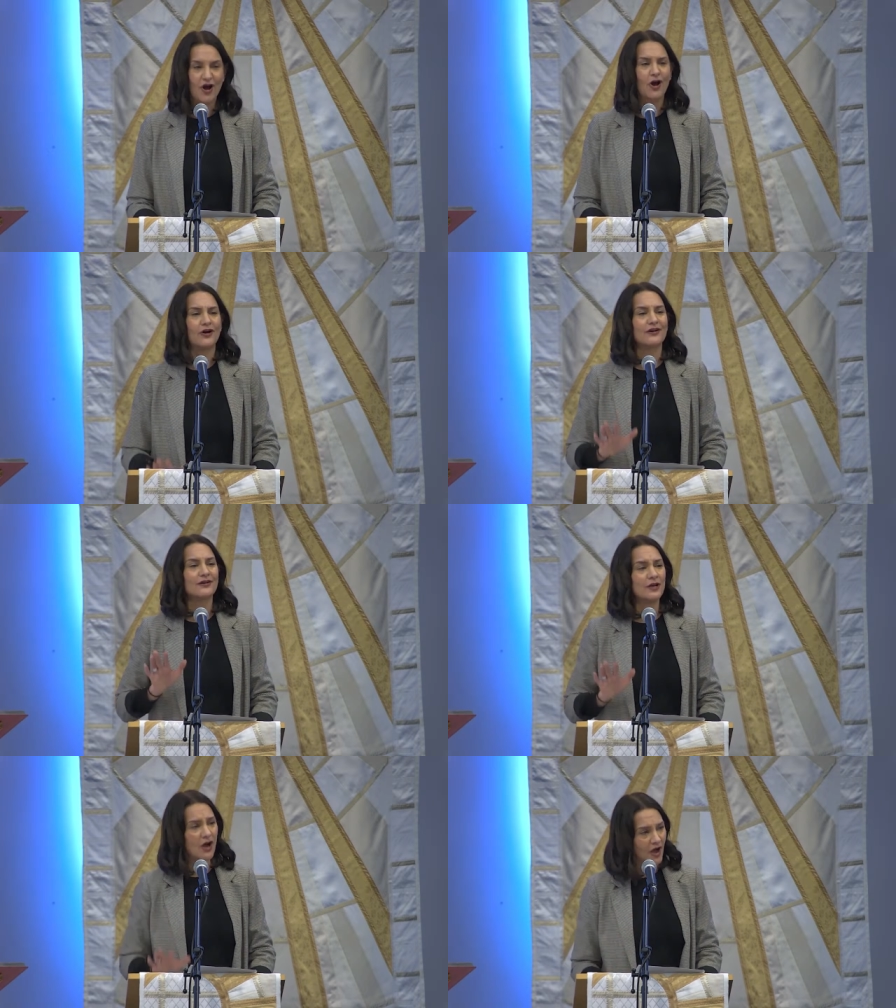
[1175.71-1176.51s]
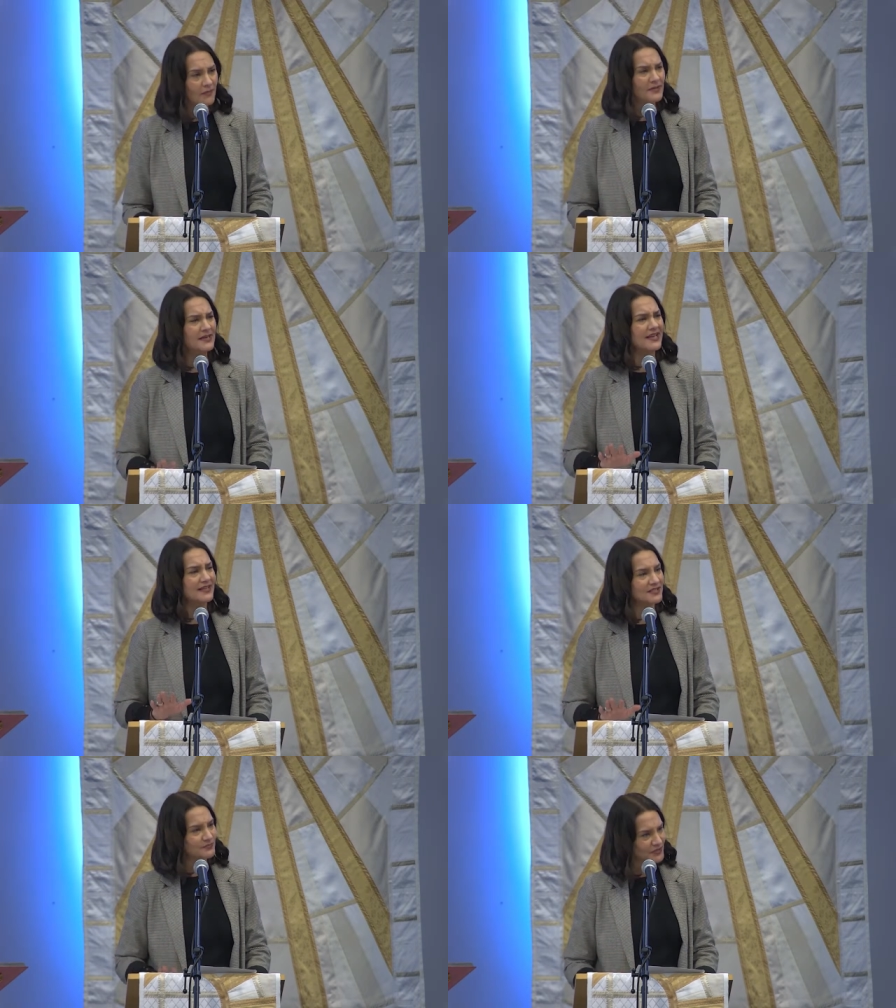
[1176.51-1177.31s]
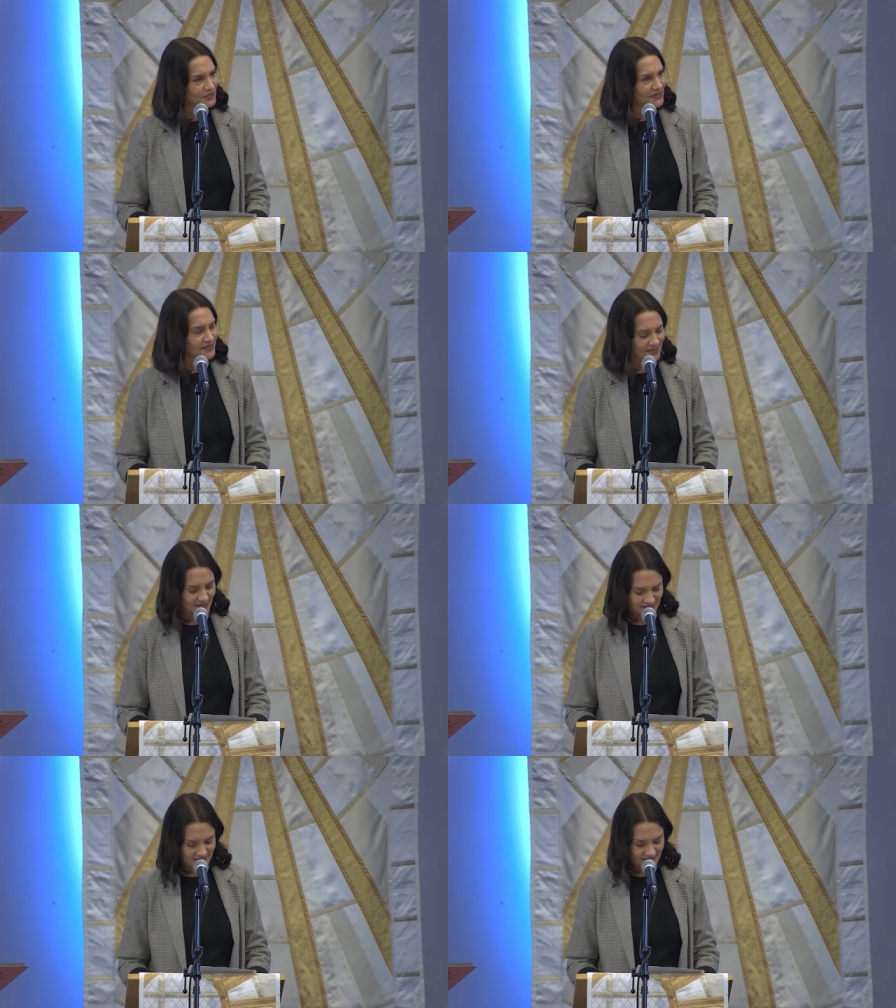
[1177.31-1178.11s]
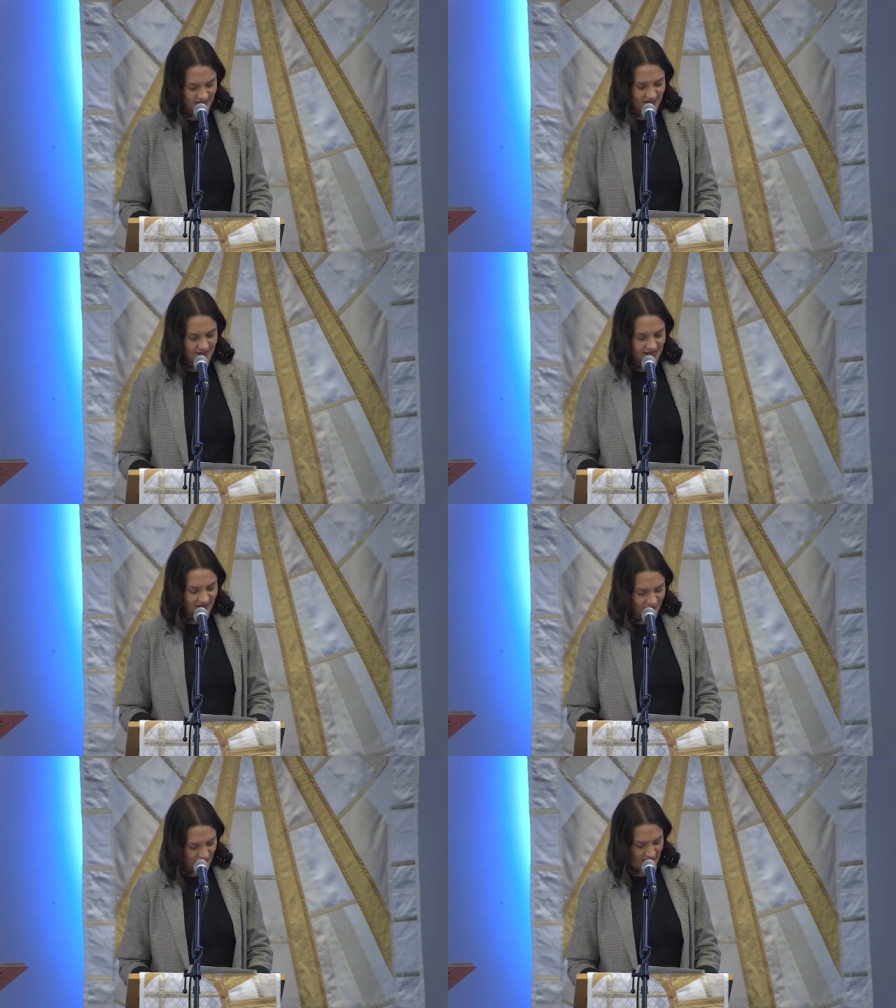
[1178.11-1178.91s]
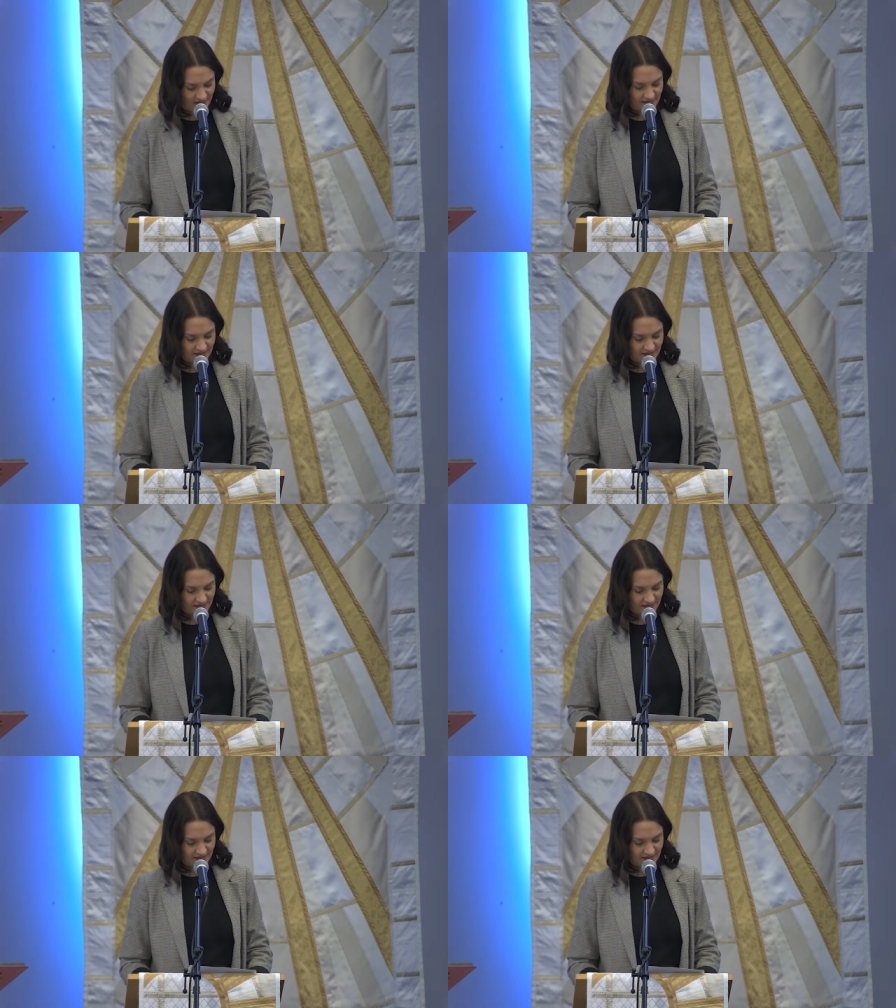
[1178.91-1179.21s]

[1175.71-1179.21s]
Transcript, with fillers: are common experiences in faith,